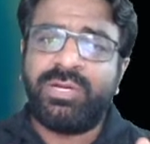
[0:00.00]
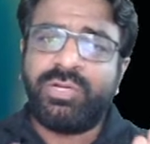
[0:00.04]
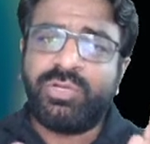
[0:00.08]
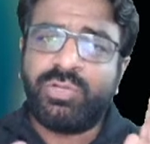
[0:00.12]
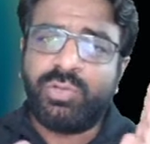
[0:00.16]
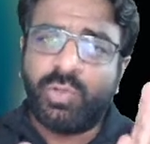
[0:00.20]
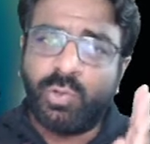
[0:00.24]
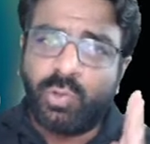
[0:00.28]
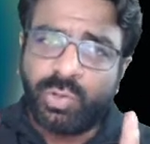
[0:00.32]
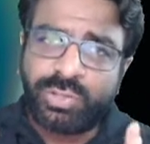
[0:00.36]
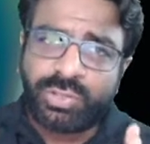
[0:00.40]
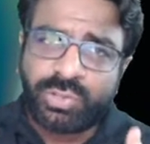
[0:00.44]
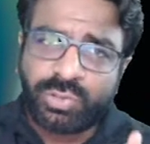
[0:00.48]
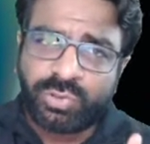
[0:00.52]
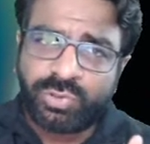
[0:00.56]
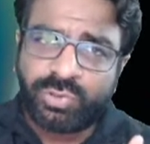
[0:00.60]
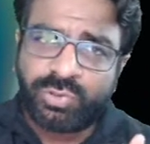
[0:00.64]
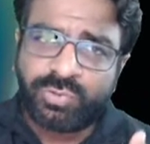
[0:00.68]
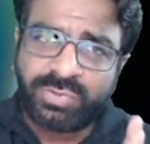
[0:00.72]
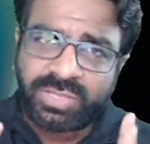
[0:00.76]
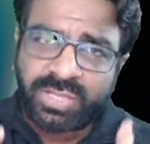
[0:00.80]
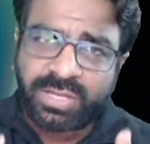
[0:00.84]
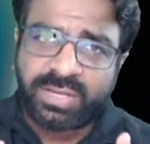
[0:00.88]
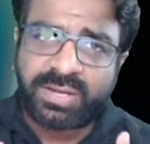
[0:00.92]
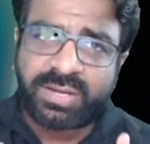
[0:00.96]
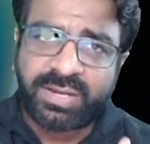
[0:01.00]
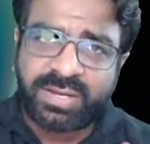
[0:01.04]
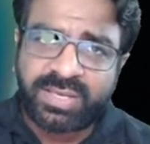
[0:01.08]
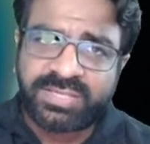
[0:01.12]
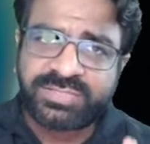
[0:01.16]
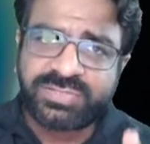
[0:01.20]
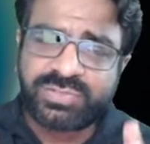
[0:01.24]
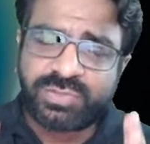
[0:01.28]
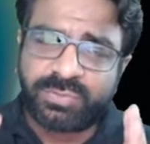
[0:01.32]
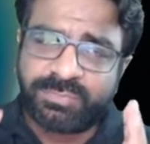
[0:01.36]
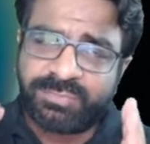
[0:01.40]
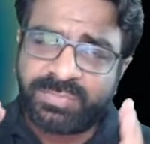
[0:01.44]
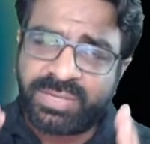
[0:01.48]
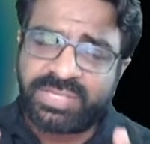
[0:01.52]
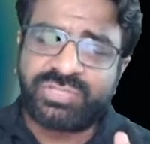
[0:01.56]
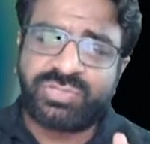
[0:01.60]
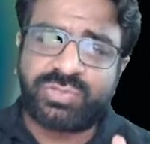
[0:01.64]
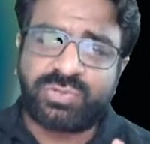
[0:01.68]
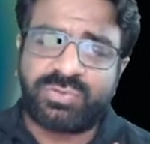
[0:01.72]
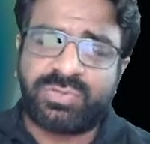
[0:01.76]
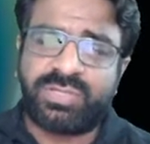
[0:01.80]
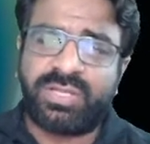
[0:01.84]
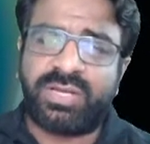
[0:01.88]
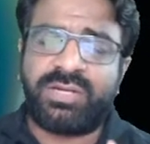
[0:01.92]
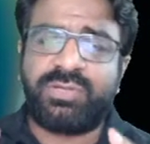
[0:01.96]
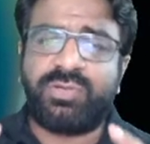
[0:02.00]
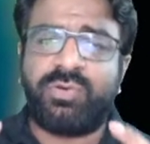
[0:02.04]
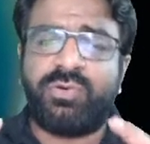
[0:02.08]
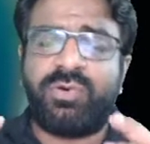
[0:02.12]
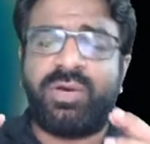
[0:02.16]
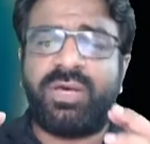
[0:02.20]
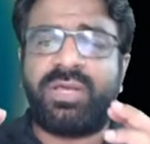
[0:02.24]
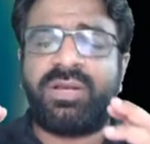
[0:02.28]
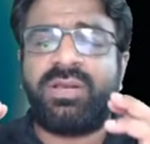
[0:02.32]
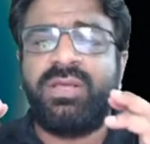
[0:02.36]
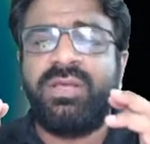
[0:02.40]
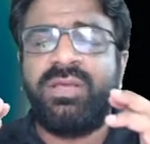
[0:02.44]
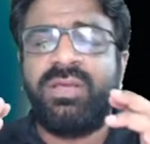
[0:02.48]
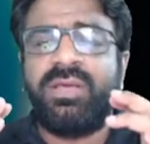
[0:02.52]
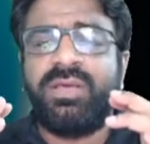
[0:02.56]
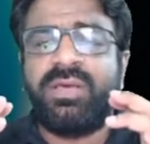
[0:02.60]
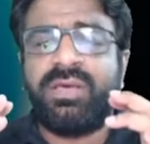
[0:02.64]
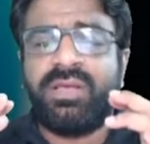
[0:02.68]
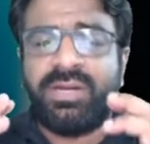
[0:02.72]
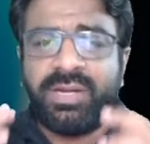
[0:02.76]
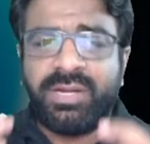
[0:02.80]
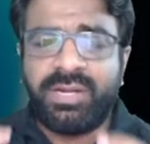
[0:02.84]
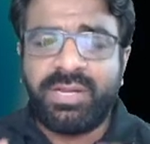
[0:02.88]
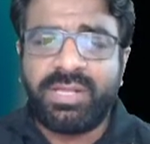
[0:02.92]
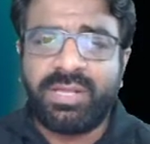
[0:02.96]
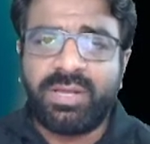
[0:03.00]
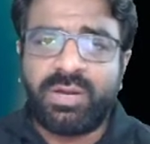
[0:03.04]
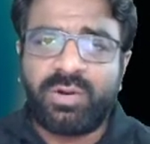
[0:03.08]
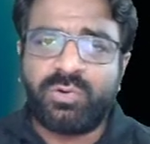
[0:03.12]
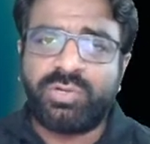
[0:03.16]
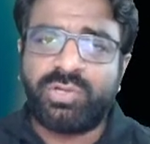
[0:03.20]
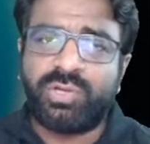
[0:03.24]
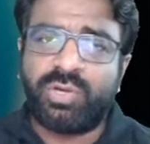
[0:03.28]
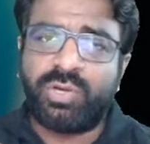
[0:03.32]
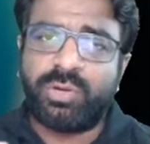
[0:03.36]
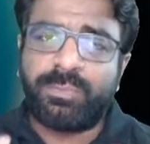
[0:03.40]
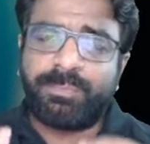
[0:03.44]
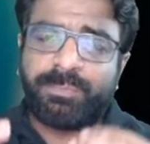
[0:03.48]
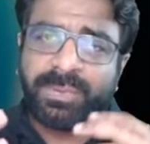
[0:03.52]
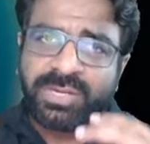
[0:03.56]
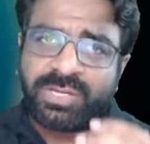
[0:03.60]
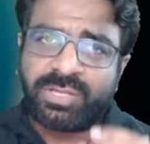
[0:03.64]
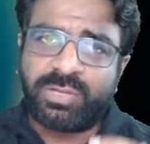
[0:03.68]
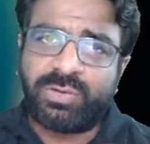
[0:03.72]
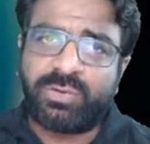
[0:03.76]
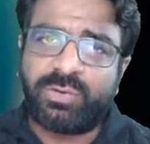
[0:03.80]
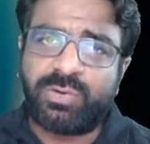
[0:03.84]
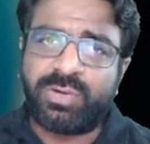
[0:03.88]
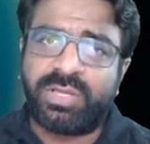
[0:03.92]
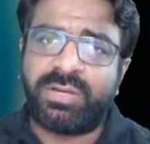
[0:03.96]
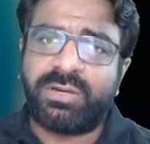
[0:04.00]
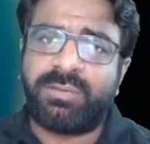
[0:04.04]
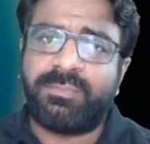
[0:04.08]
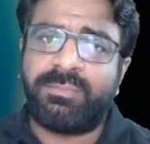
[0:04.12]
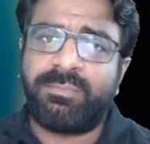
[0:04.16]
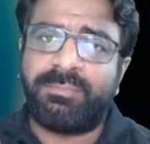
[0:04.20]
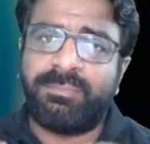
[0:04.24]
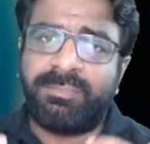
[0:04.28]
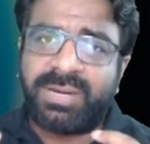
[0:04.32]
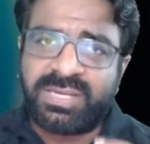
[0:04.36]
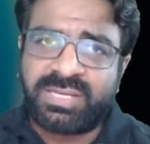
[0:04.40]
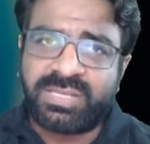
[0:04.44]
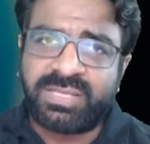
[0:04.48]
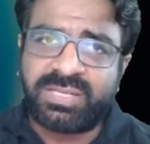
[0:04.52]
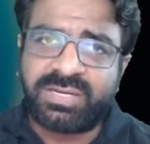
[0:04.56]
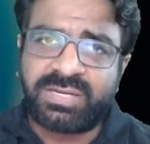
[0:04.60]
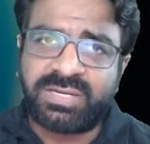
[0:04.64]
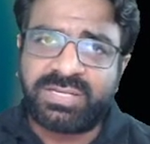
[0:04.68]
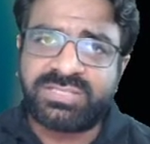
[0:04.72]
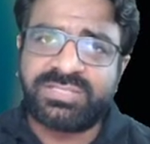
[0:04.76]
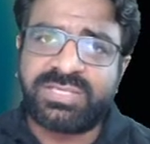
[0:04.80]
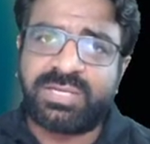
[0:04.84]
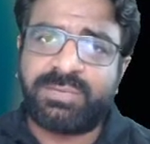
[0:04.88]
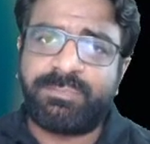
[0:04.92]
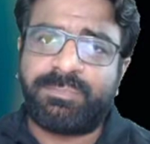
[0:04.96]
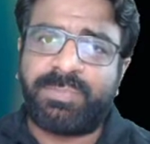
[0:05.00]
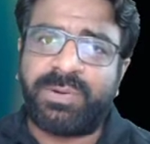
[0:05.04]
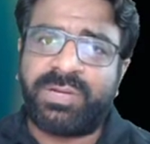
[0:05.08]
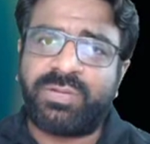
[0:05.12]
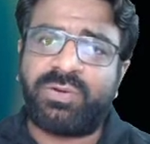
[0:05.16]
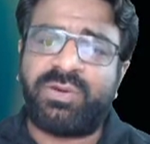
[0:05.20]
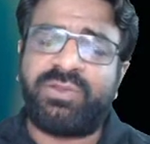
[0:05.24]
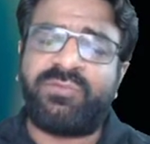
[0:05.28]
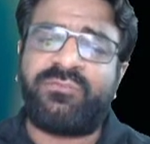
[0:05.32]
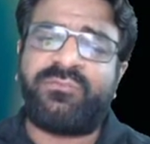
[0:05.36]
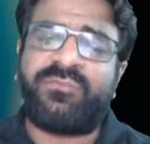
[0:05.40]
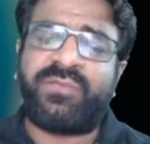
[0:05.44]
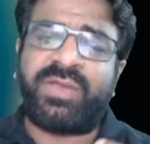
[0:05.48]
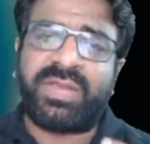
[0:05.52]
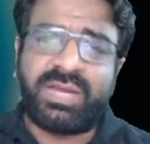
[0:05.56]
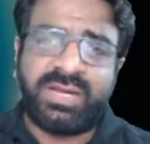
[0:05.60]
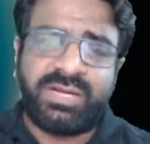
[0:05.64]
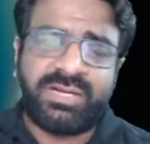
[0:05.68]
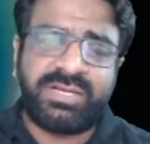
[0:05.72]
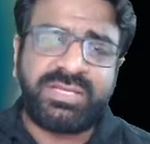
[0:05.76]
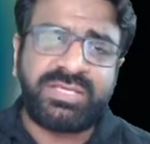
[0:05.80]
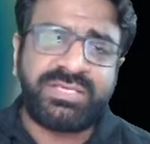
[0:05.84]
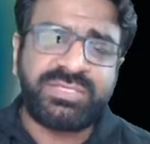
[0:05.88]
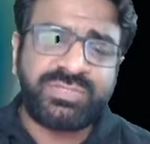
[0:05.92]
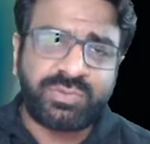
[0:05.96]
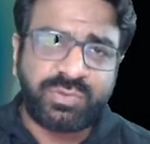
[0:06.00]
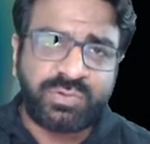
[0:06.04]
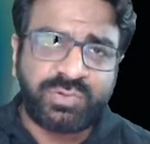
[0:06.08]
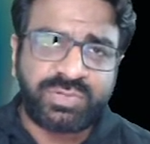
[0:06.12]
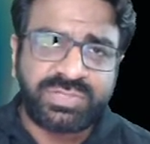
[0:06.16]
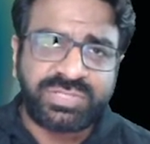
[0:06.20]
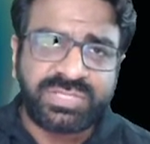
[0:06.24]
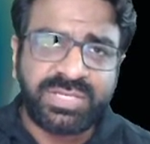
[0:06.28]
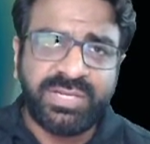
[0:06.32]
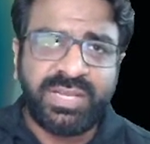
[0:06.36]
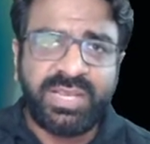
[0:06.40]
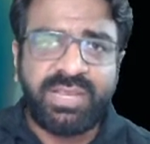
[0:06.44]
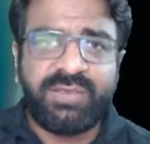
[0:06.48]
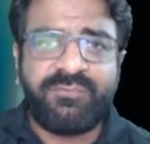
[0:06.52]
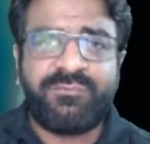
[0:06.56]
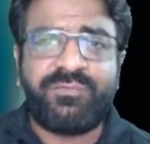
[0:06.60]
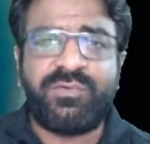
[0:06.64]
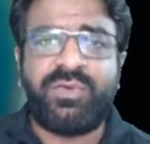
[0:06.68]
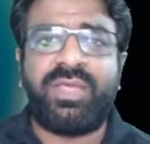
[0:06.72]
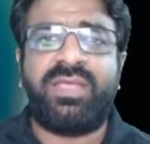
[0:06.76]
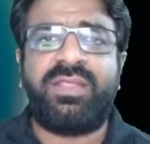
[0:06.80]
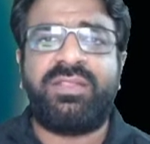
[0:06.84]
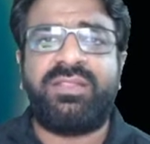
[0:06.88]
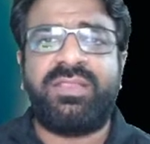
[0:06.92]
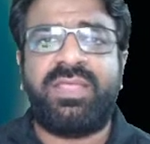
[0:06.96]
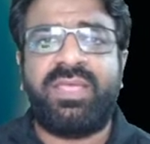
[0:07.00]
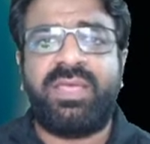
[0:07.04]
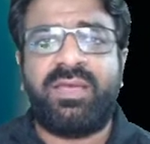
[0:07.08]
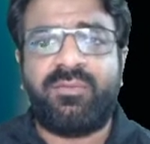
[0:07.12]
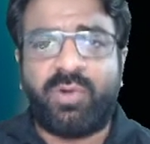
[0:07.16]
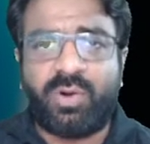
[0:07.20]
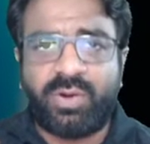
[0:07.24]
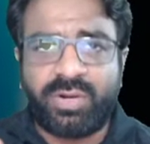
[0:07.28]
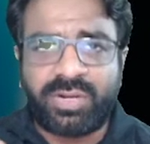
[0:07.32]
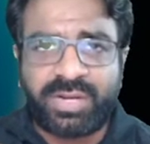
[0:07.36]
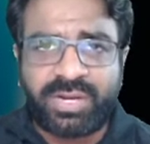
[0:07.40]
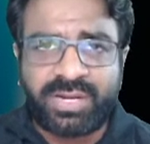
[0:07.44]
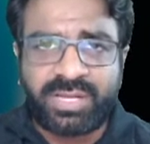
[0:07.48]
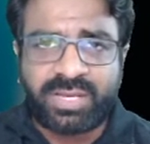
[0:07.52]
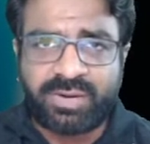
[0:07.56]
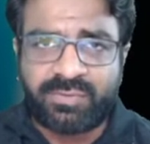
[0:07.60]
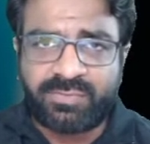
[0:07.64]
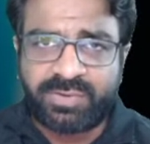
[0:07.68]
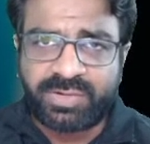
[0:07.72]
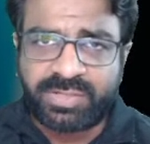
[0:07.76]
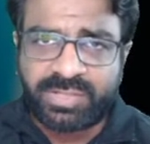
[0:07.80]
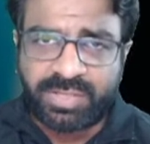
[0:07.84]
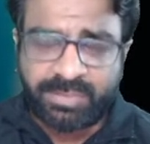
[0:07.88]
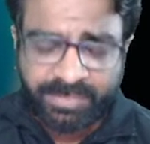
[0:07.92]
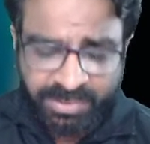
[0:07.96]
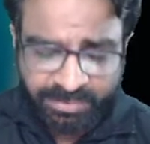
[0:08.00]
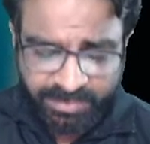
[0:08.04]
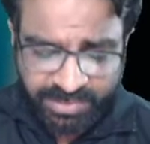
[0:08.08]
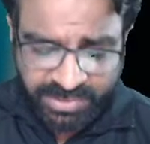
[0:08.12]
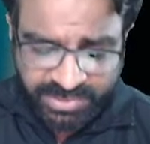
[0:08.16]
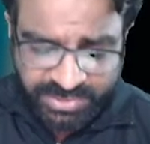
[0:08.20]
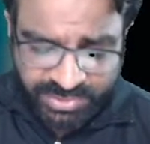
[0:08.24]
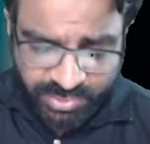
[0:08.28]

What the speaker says: told to you in the class. So make sure that you are reading out your particular materials and particular faculties notes if they have already covered the amendment.